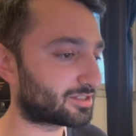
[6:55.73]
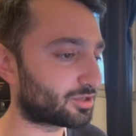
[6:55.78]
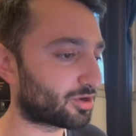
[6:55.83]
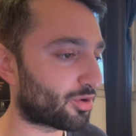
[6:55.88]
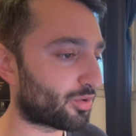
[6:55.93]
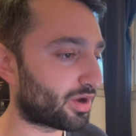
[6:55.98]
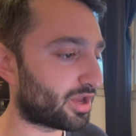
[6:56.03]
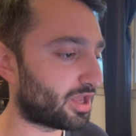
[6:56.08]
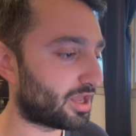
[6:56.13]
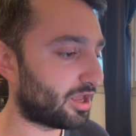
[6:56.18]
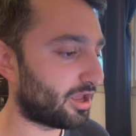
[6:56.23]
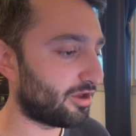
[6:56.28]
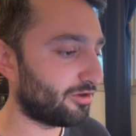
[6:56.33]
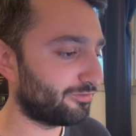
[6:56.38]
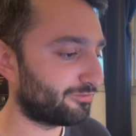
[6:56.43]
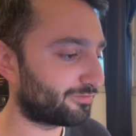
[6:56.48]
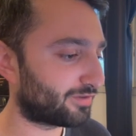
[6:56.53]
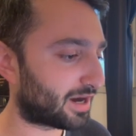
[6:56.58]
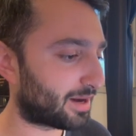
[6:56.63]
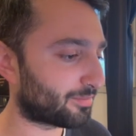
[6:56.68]
So
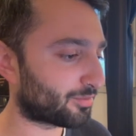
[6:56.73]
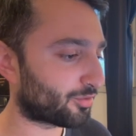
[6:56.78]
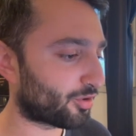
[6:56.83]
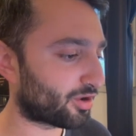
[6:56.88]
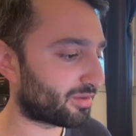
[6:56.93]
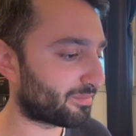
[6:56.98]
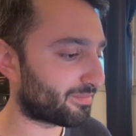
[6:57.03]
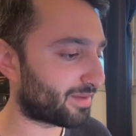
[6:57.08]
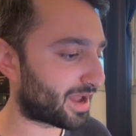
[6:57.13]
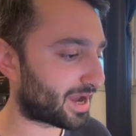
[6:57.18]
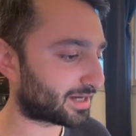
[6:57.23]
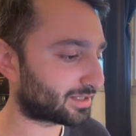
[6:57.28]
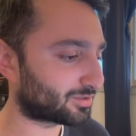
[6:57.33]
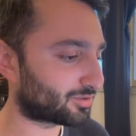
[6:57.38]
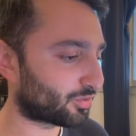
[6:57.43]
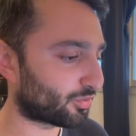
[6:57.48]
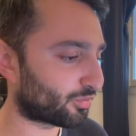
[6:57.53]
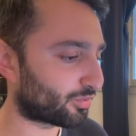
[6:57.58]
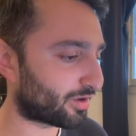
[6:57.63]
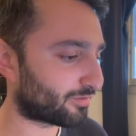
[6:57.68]
if I'm going back
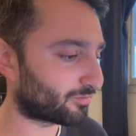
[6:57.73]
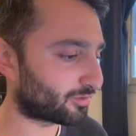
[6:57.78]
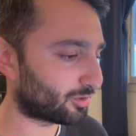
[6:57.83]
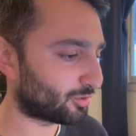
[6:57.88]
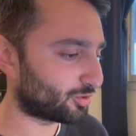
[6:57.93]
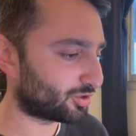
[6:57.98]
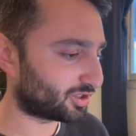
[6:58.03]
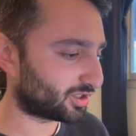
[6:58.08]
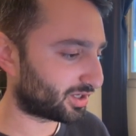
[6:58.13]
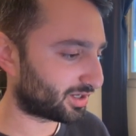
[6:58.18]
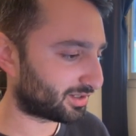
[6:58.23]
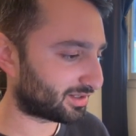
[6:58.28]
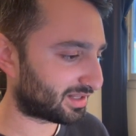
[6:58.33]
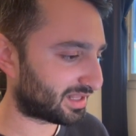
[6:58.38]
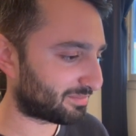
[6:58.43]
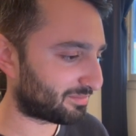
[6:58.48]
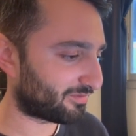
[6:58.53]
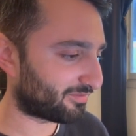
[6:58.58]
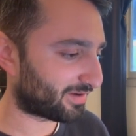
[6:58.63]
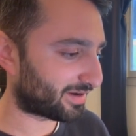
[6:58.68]
to Revolution,
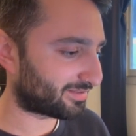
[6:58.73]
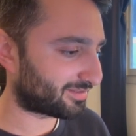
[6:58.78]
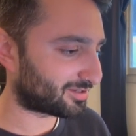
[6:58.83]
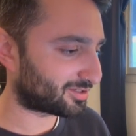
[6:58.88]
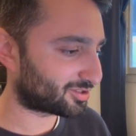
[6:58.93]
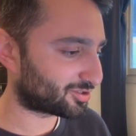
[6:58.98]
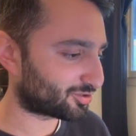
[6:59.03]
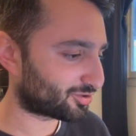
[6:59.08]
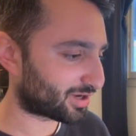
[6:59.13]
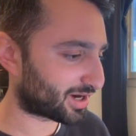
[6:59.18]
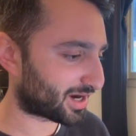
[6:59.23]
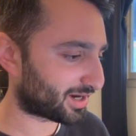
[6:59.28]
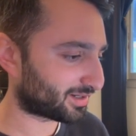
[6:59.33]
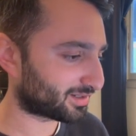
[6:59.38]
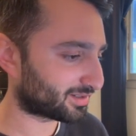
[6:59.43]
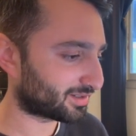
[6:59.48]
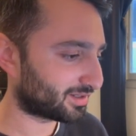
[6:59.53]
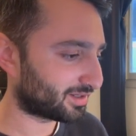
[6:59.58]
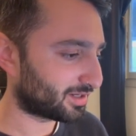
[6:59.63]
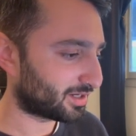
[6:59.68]
let me find this
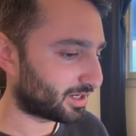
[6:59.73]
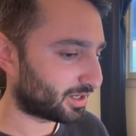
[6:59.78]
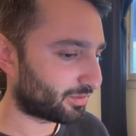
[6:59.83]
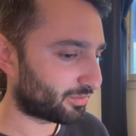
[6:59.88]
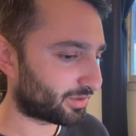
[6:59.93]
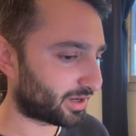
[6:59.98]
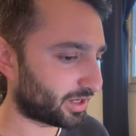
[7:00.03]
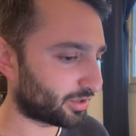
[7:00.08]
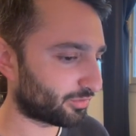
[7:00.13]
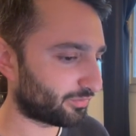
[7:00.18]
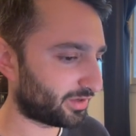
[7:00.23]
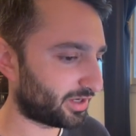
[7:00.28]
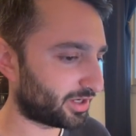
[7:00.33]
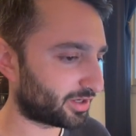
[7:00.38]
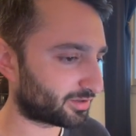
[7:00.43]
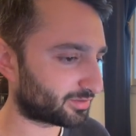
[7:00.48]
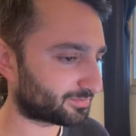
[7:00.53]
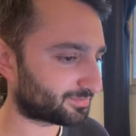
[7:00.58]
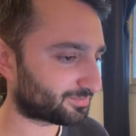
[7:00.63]
track right over here.